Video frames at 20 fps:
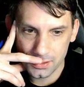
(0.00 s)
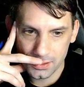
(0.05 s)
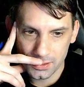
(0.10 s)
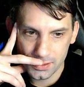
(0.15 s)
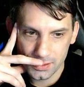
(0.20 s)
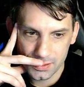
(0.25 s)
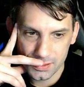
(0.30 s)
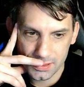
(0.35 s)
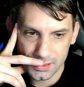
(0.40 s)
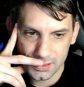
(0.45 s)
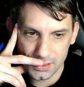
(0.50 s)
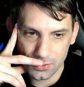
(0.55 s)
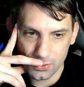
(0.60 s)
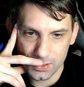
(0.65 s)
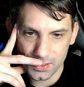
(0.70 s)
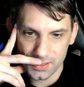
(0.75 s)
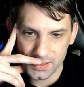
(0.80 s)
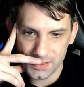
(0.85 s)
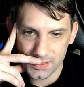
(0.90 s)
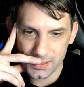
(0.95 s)

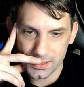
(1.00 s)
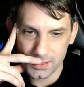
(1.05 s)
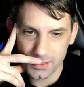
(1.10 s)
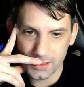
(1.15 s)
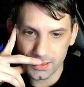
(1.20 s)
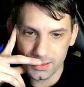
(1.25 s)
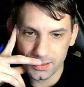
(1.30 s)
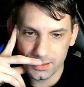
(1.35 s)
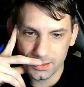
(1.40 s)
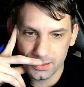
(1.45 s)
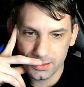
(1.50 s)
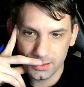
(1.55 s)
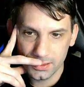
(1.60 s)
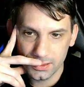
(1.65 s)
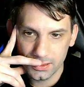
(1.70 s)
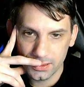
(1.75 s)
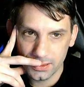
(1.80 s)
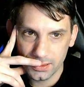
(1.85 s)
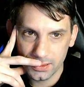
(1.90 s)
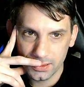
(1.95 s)
Sokenzan,
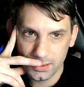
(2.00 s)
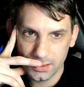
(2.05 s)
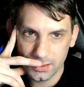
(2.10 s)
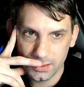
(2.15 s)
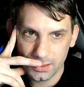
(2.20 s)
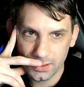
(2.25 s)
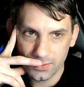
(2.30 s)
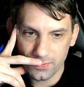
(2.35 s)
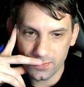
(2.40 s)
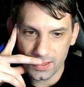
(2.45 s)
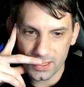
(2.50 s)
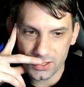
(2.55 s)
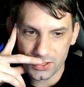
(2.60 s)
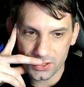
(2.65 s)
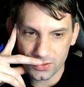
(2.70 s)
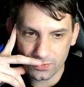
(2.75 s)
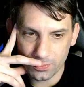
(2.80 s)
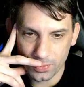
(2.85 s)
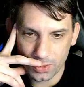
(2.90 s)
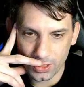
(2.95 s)
Invasion
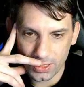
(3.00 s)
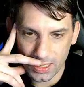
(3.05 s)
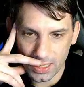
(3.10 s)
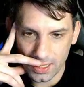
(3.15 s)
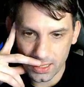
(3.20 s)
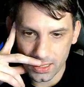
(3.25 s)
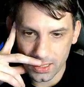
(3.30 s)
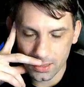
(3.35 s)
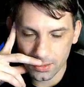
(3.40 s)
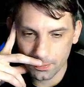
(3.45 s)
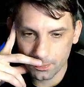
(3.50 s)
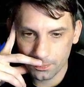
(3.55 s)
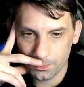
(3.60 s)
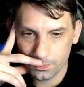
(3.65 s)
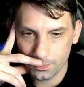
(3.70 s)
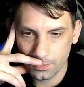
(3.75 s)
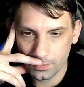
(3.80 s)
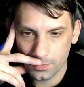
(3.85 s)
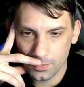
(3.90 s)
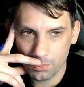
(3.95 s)
of Mercadia.
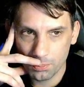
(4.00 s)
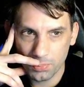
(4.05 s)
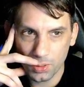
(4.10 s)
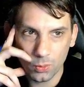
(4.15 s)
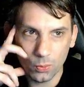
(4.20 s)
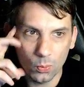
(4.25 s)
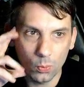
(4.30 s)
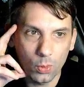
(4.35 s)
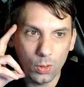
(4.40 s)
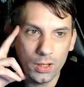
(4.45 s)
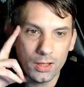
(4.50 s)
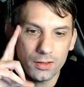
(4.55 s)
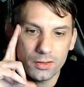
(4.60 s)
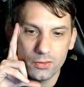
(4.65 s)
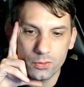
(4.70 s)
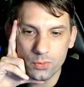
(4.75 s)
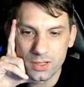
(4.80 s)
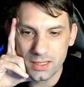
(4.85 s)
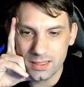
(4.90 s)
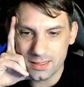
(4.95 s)
But what do
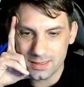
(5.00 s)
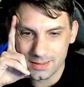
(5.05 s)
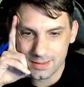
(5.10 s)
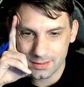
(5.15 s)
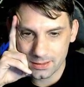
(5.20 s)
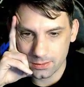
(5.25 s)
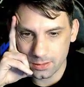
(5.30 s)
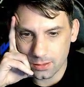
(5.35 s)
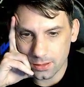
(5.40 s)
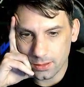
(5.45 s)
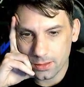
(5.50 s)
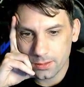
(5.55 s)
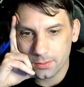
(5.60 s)
we discard?